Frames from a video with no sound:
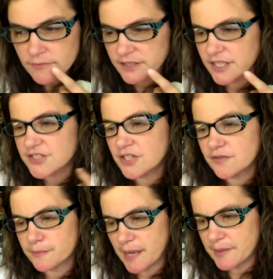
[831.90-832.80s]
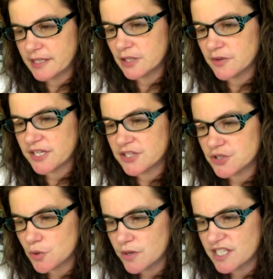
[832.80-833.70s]
That it's good for baby clothing and
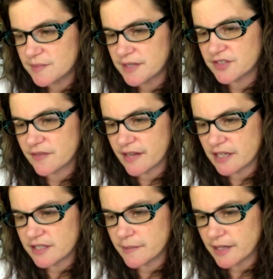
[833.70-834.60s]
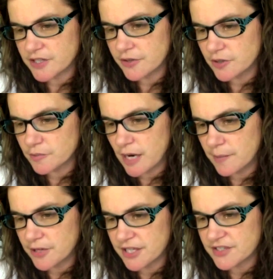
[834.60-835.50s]
toys because of the antibacterial
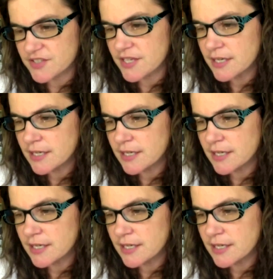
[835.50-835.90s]
properties.